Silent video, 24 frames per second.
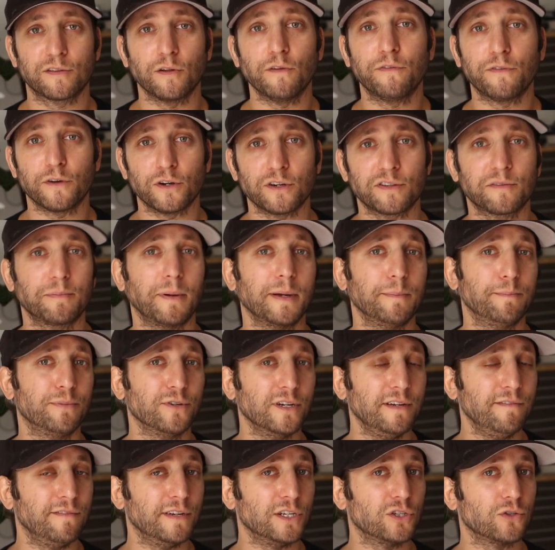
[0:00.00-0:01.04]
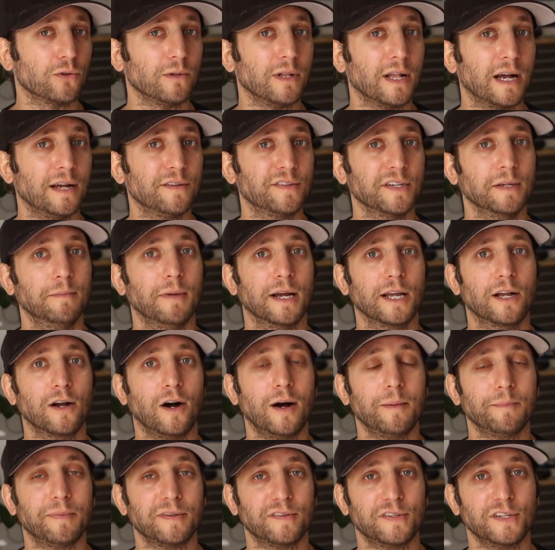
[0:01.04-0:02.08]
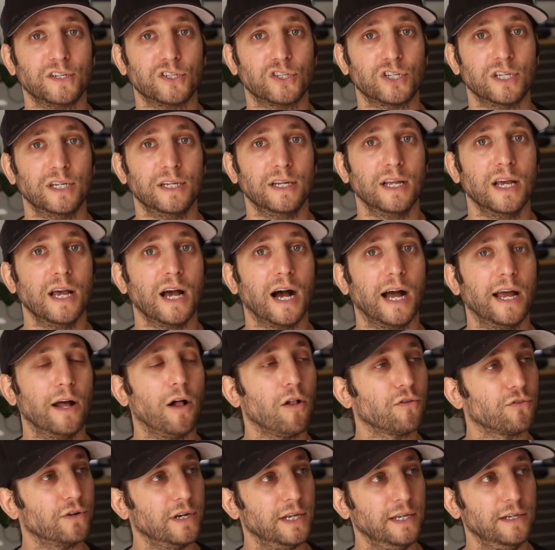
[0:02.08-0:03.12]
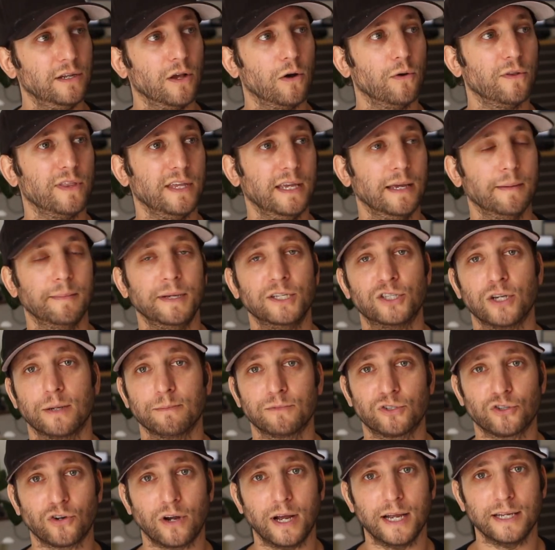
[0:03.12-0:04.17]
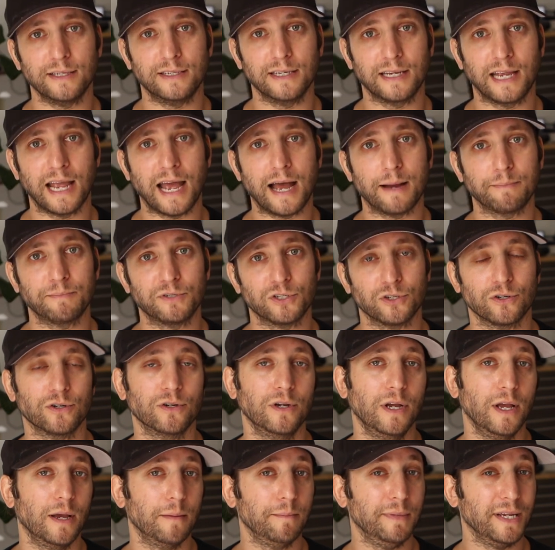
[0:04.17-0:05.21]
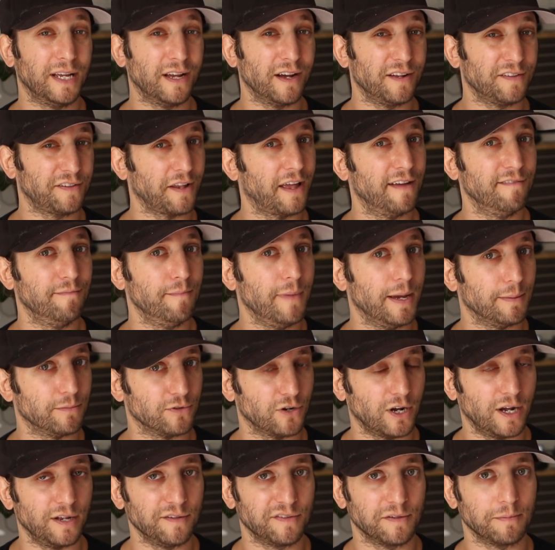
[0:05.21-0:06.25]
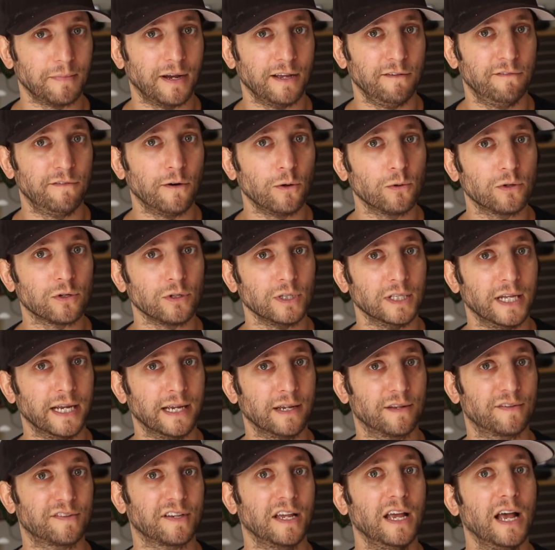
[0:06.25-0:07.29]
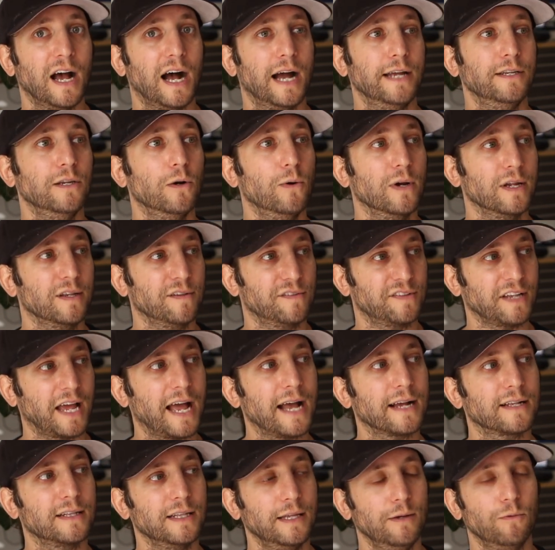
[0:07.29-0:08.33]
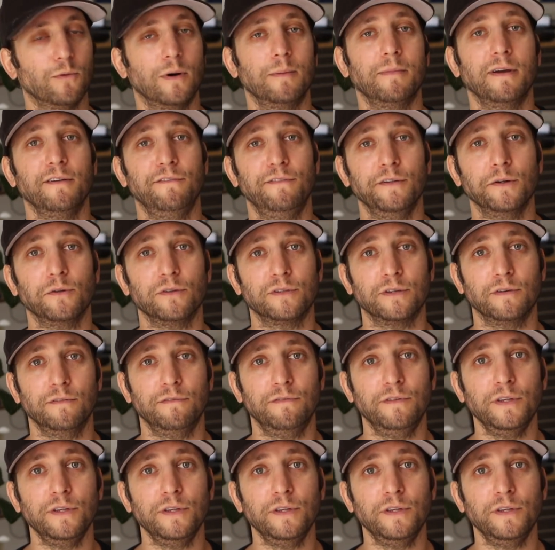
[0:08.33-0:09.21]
So first, by pre-visualizing my composition, I already know the image I'm trying to capture. Because I've memorized my focal lengths, I know exactly what my field of